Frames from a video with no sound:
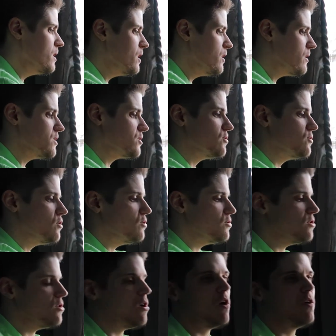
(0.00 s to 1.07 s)
All right, so
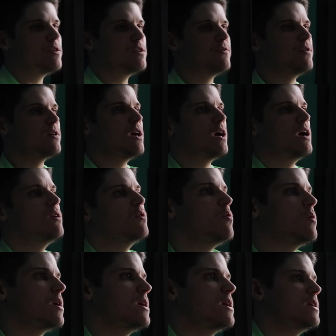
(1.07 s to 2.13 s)
those are all the different kind of
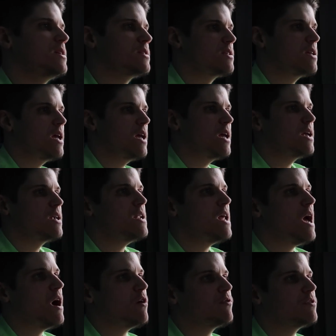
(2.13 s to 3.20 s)
ways.
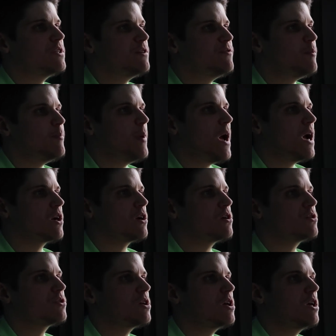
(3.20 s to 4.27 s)
Now, for different
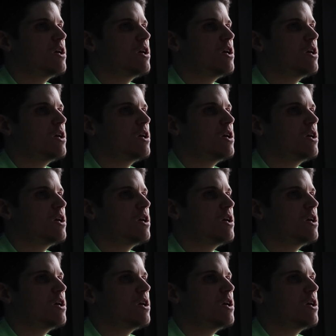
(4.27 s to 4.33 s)
packers.